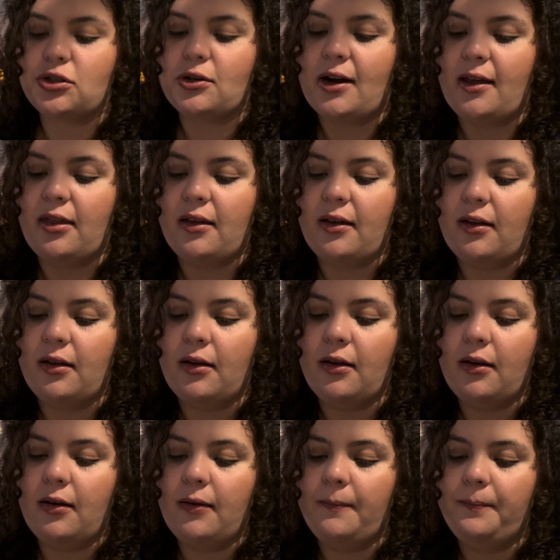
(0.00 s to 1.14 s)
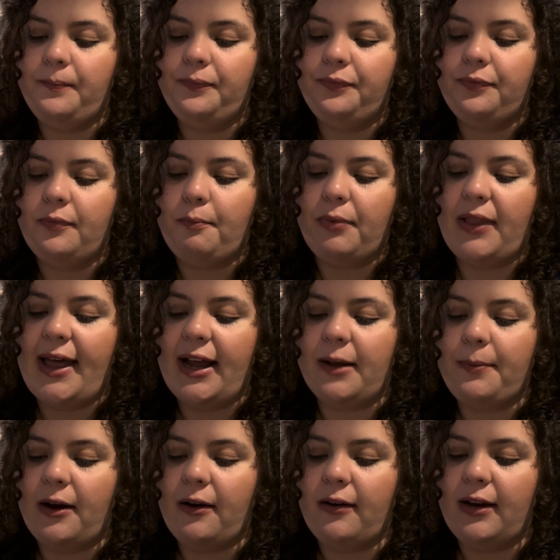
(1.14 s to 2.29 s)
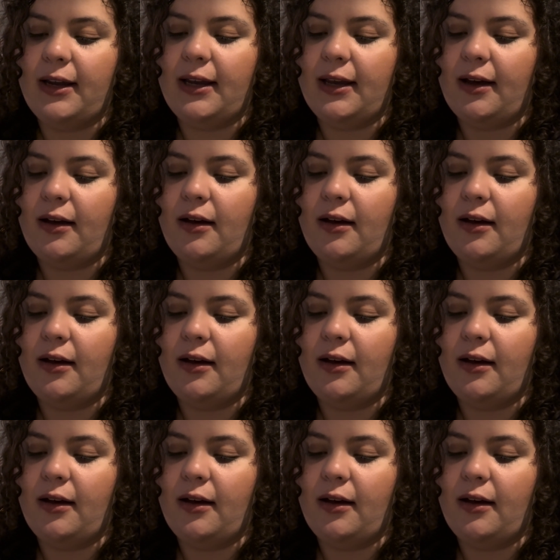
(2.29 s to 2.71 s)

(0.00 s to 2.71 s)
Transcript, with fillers: try the blackberry